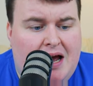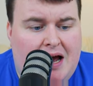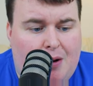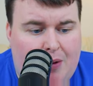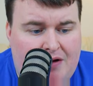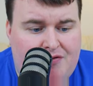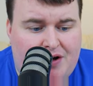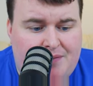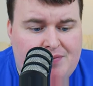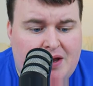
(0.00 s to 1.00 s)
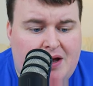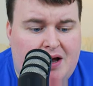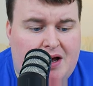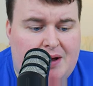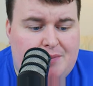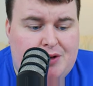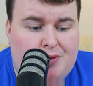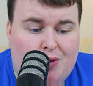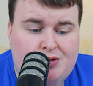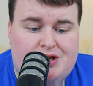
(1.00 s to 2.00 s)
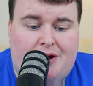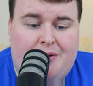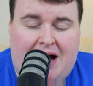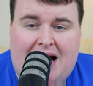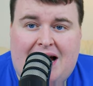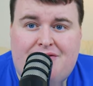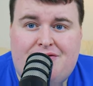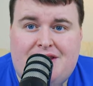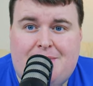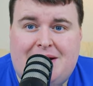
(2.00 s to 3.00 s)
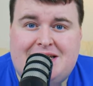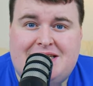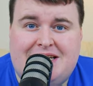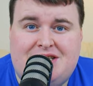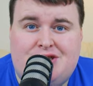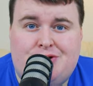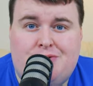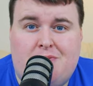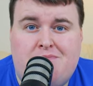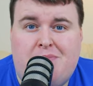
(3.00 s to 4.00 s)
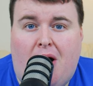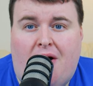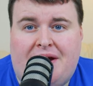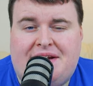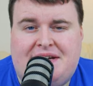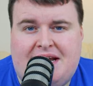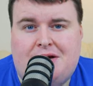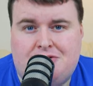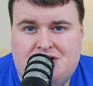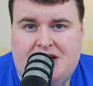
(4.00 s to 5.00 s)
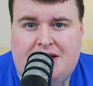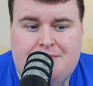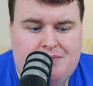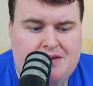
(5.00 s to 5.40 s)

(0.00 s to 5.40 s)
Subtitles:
However, you also have the ability to buy DLC.